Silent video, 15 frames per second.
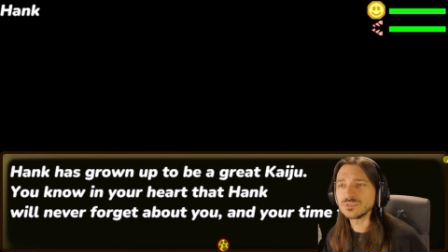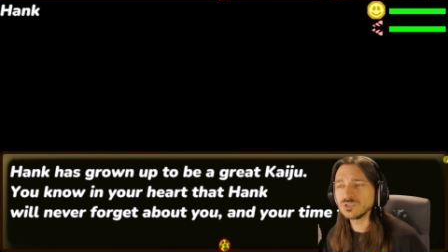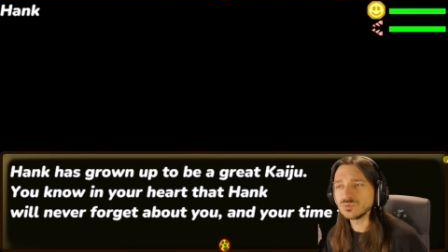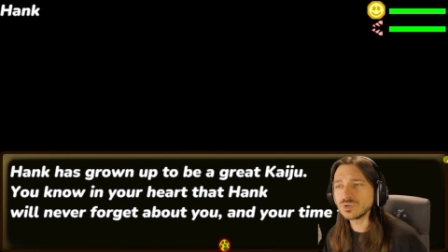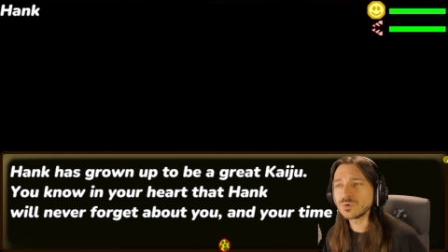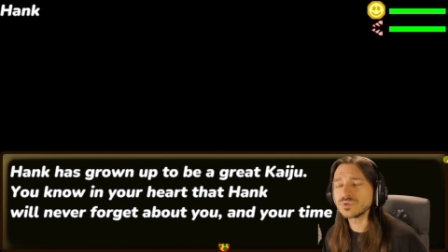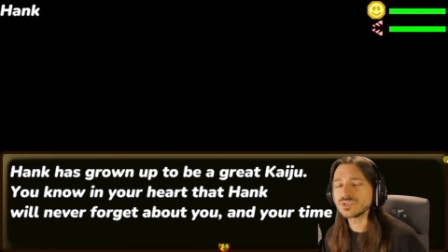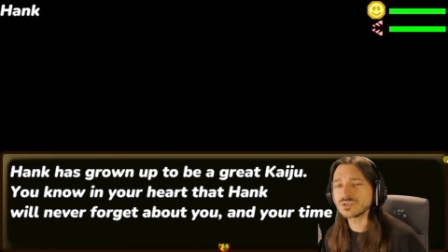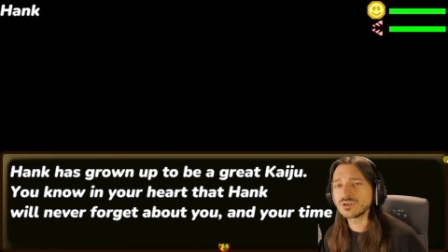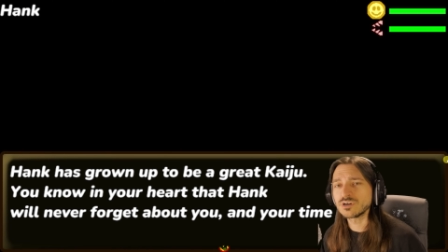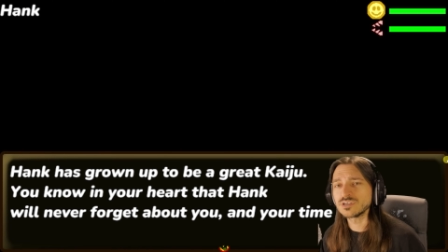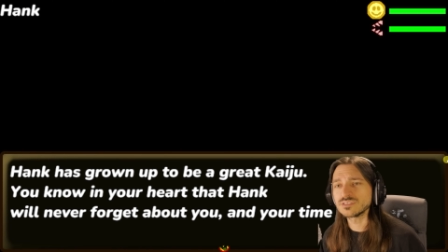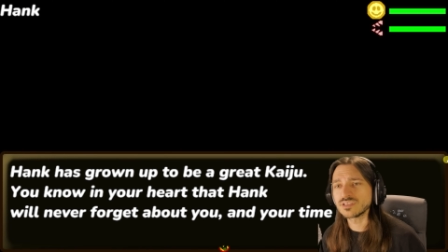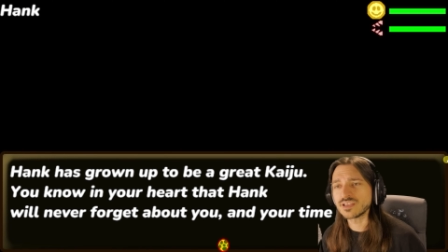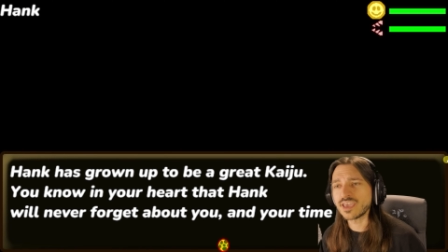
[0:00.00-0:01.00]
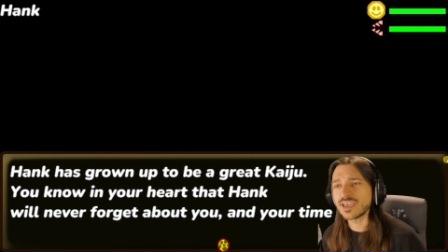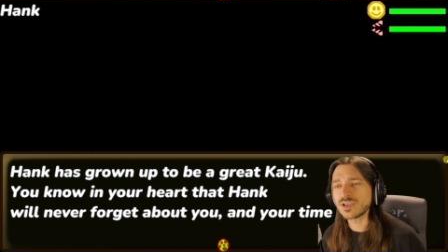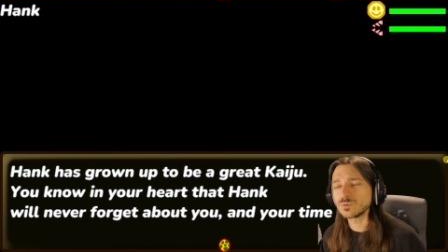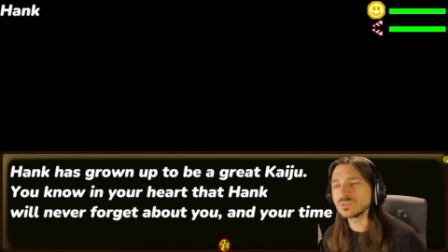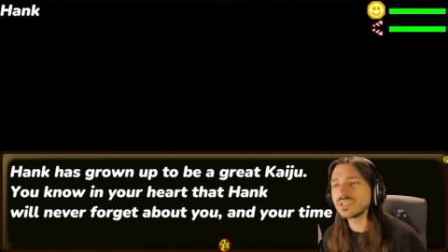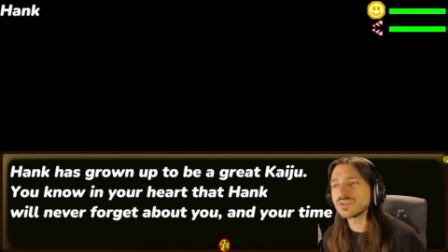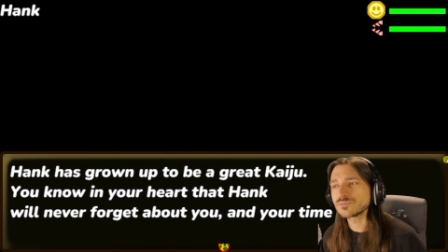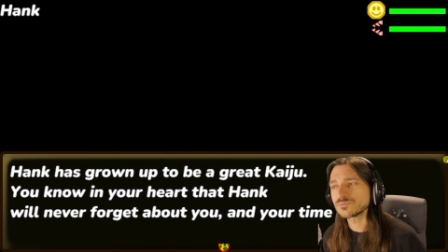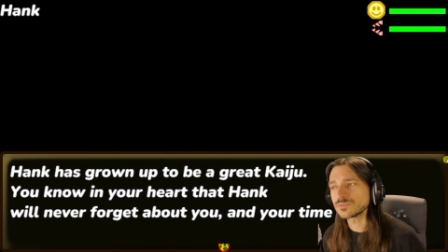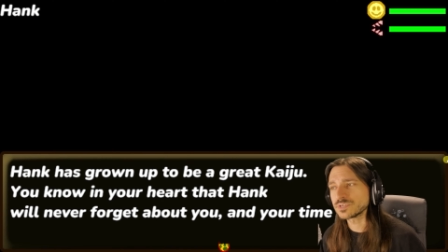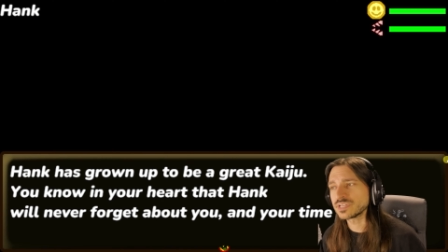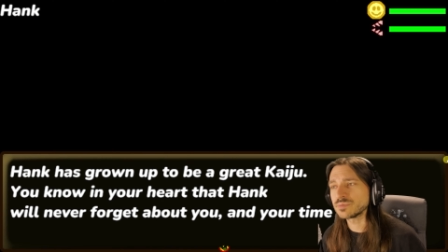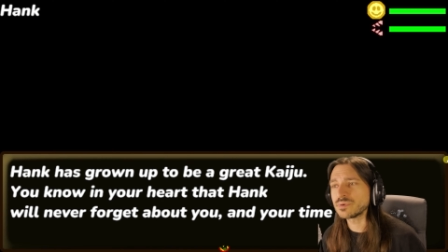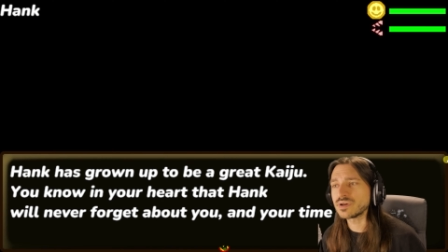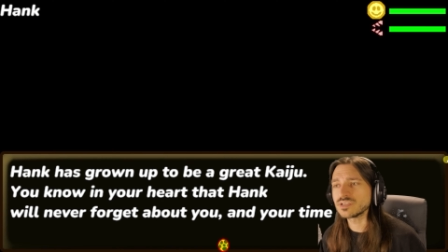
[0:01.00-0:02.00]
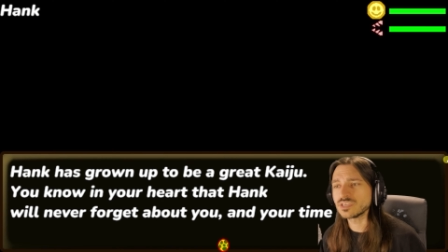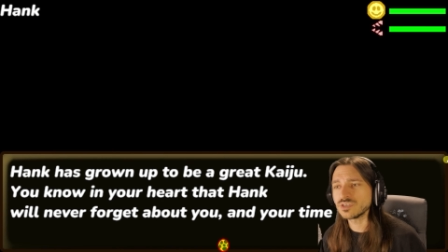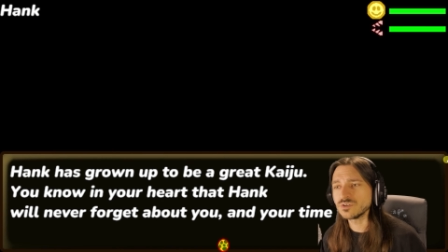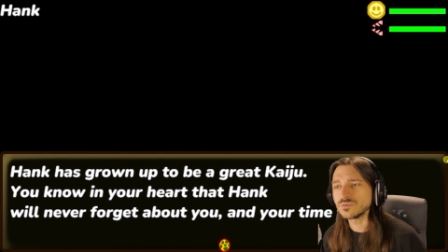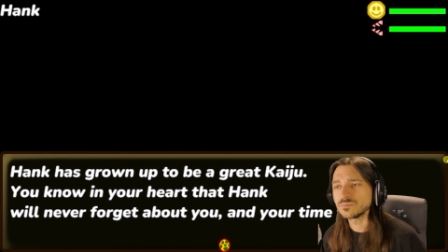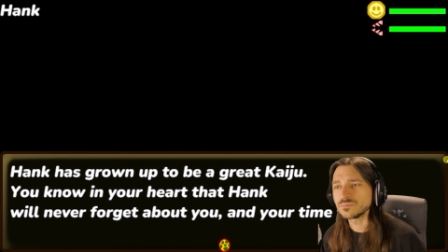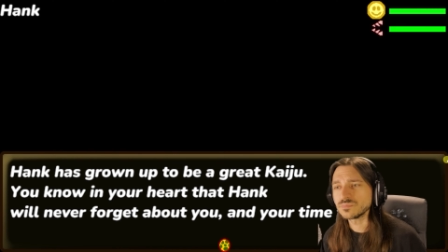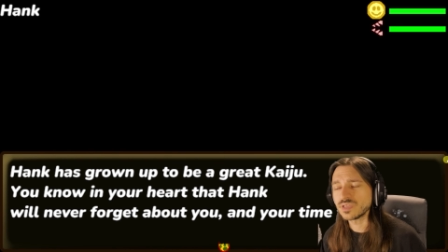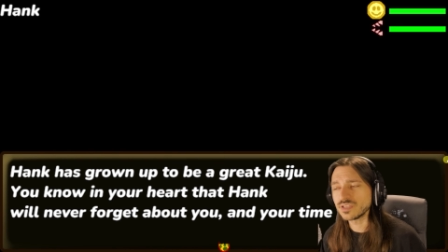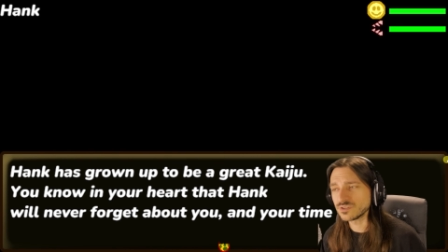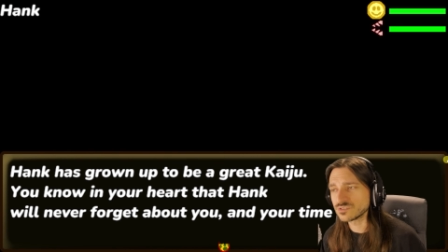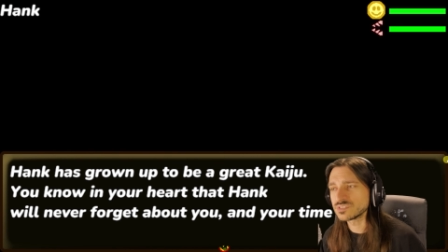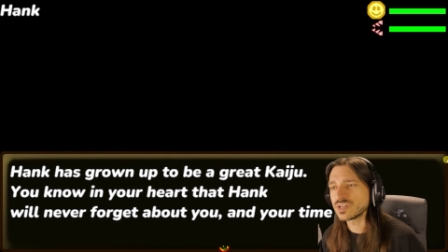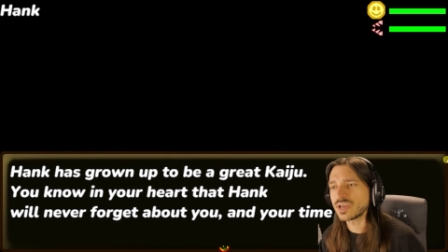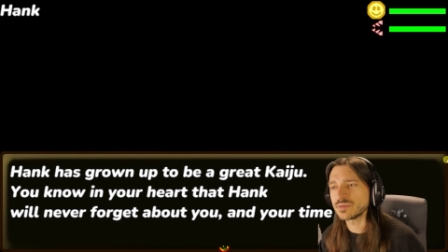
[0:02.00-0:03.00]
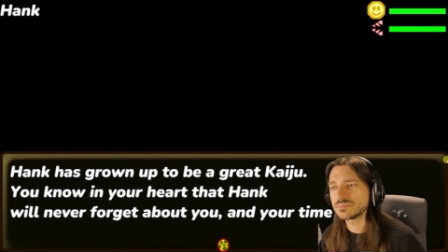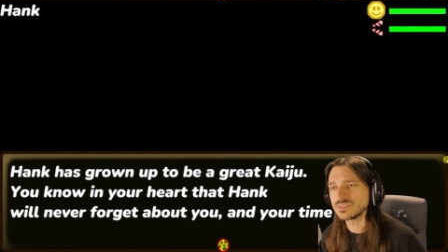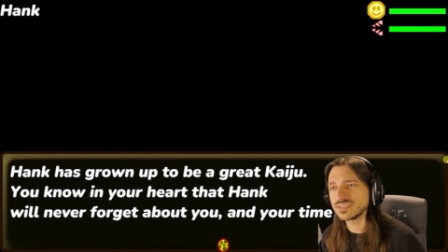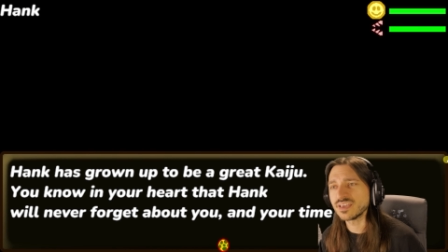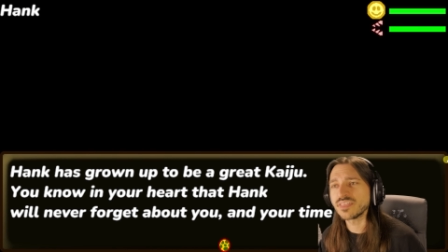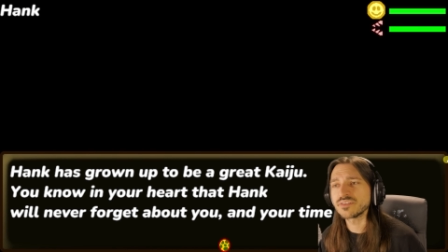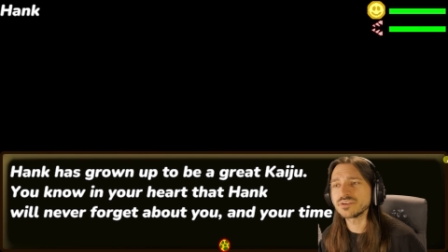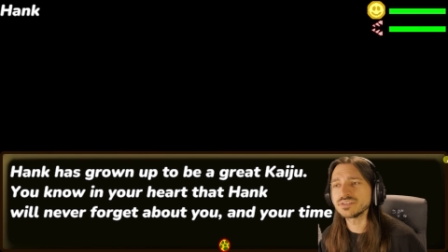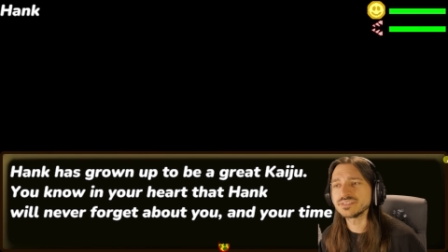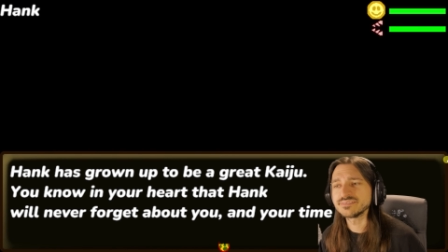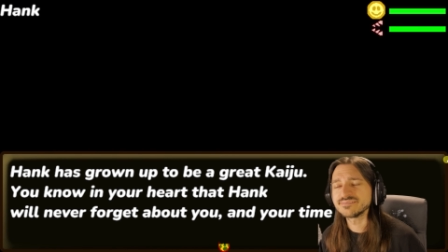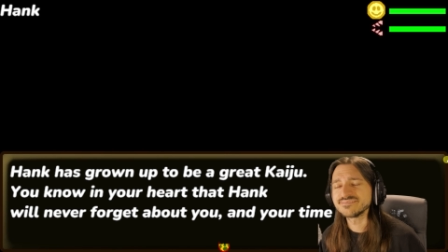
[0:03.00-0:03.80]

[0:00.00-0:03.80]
you know in your heart that Hank will never forget about you and your time together.